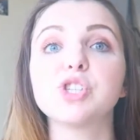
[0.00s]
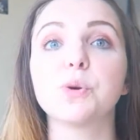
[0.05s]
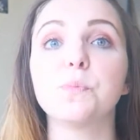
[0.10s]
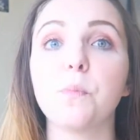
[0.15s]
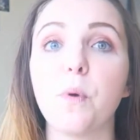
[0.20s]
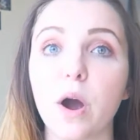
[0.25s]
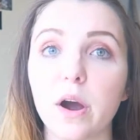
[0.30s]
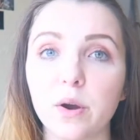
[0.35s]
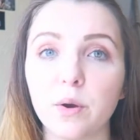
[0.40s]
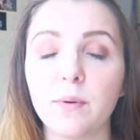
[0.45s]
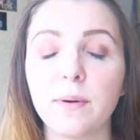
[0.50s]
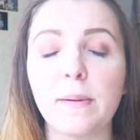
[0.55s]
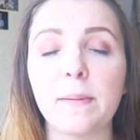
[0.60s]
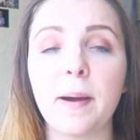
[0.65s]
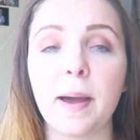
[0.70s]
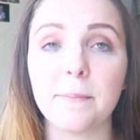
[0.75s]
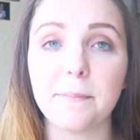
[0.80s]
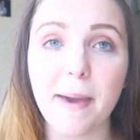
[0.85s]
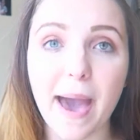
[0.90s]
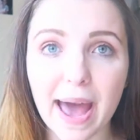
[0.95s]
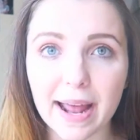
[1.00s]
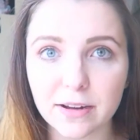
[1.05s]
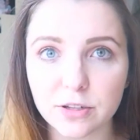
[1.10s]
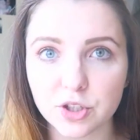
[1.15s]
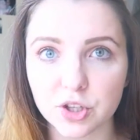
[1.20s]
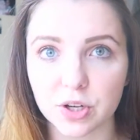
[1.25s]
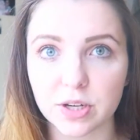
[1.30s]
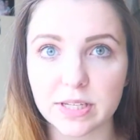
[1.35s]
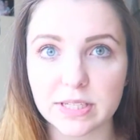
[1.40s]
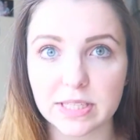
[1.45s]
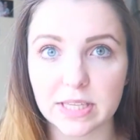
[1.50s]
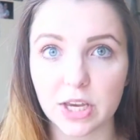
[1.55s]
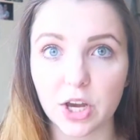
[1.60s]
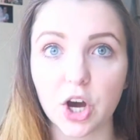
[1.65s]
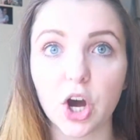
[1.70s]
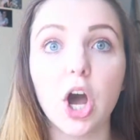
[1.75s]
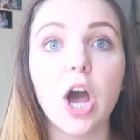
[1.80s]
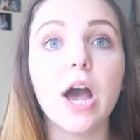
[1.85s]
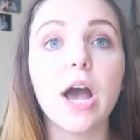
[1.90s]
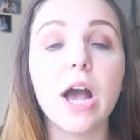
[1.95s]
tomorrow when my manager is
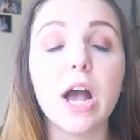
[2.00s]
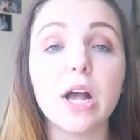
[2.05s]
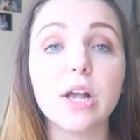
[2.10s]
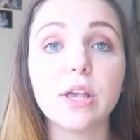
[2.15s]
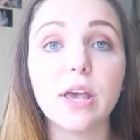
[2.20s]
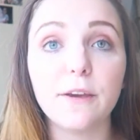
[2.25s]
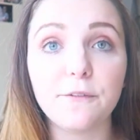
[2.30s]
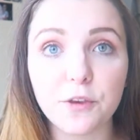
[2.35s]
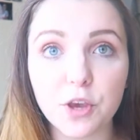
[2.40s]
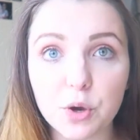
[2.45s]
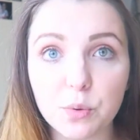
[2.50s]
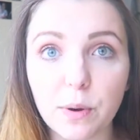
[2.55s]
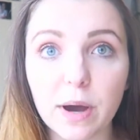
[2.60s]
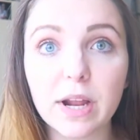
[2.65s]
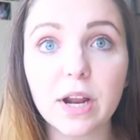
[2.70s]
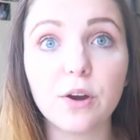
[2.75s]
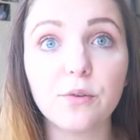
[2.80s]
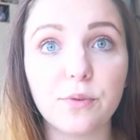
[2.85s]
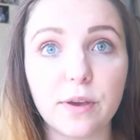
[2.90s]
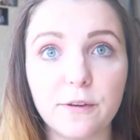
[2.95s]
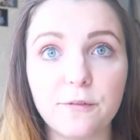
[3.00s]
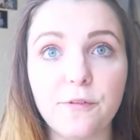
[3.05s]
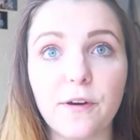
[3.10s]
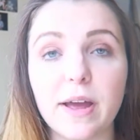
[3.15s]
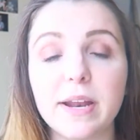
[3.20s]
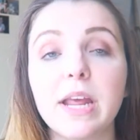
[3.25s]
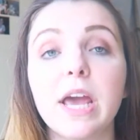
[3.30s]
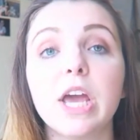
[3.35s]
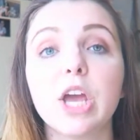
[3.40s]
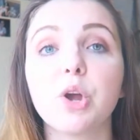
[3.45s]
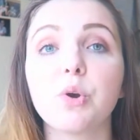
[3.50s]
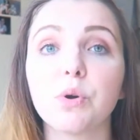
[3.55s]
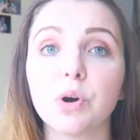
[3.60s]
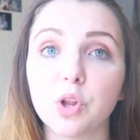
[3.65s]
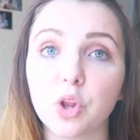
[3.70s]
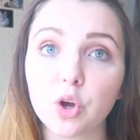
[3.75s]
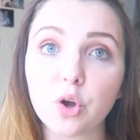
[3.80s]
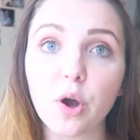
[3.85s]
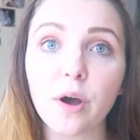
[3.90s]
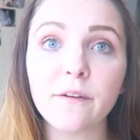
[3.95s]
here. If you want a refund, he will
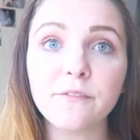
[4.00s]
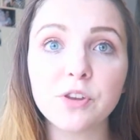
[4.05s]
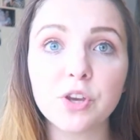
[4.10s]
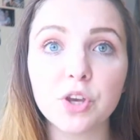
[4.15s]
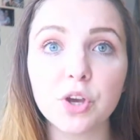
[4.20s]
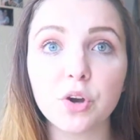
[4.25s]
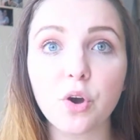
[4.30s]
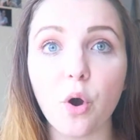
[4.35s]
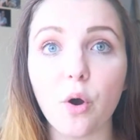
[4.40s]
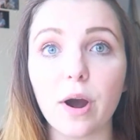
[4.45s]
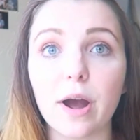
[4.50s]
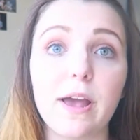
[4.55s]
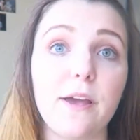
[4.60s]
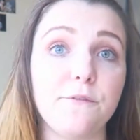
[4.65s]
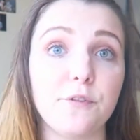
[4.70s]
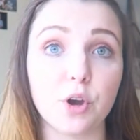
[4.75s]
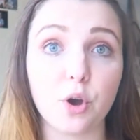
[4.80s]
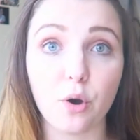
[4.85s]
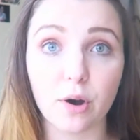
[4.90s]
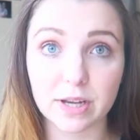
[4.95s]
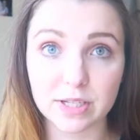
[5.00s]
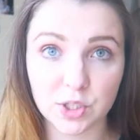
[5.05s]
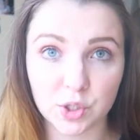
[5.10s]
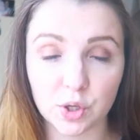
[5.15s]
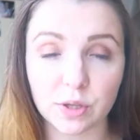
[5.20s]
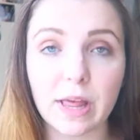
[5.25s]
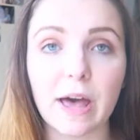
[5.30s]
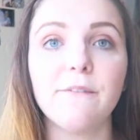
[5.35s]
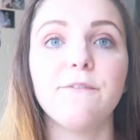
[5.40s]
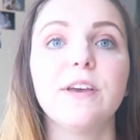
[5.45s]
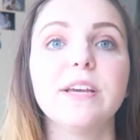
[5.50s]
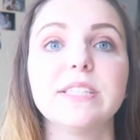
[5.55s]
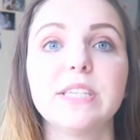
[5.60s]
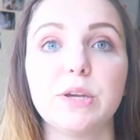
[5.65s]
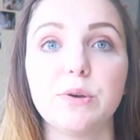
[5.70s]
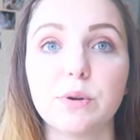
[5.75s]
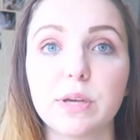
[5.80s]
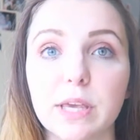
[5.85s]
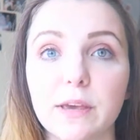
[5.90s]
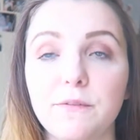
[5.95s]
look after your car. If your car is still not fixed,
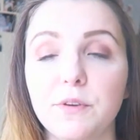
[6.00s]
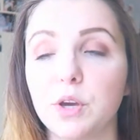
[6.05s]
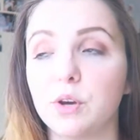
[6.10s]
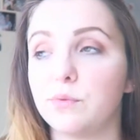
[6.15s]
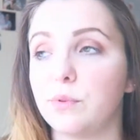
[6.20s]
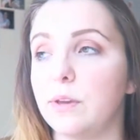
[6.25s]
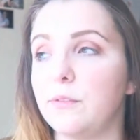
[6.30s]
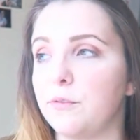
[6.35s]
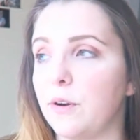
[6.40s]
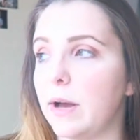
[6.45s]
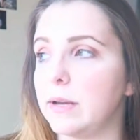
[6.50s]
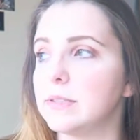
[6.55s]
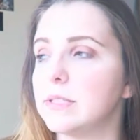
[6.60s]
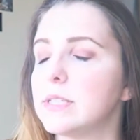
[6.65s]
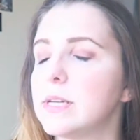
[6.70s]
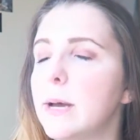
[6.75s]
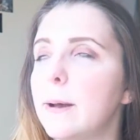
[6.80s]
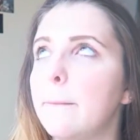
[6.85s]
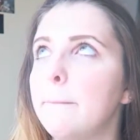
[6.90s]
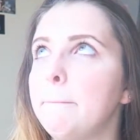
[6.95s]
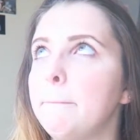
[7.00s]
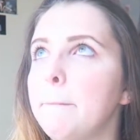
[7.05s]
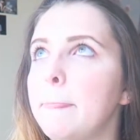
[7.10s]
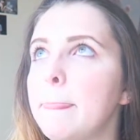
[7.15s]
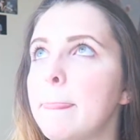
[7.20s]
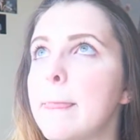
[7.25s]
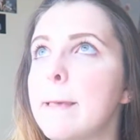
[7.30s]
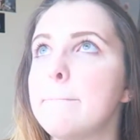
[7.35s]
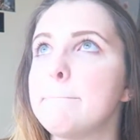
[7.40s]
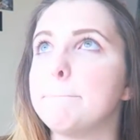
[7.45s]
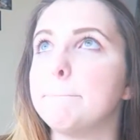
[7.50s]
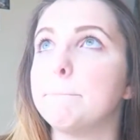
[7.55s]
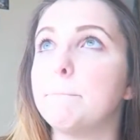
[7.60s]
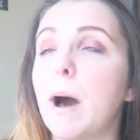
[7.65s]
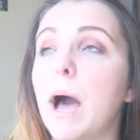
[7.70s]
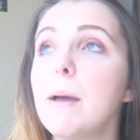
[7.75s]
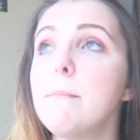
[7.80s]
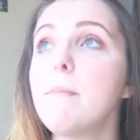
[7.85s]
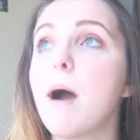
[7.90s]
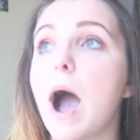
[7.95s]
he will give you a refund.
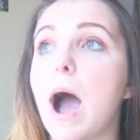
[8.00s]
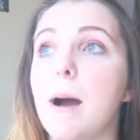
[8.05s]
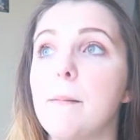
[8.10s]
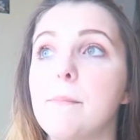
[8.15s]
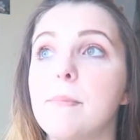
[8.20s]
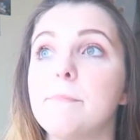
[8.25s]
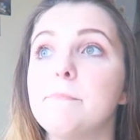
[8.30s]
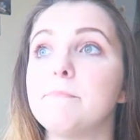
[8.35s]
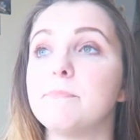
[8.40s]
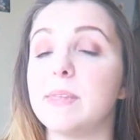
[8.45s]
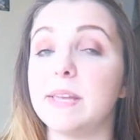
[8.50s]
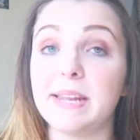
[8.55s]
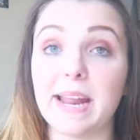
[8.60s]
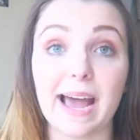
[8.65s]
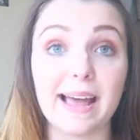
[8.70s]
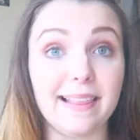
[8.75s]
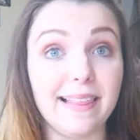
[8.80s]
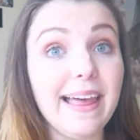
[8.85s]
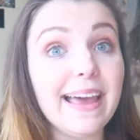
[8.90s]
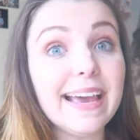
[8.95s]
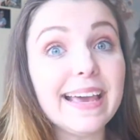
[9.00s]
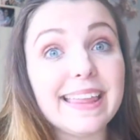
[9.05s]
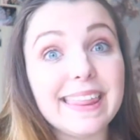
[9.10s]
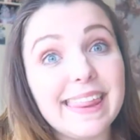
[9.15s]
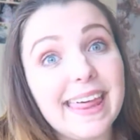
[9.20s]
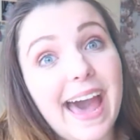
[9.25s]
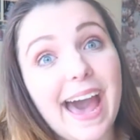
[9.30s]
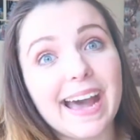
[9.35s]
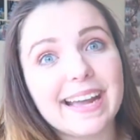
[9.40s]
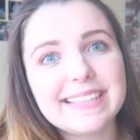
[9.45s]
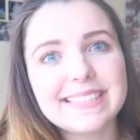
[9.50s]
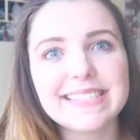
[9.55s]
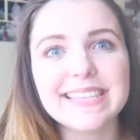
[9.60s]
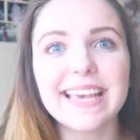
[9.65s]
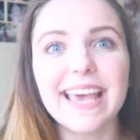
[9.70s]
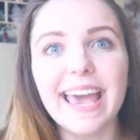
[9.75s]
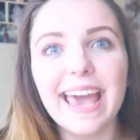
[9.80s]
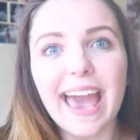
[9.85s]
My mom did not like that.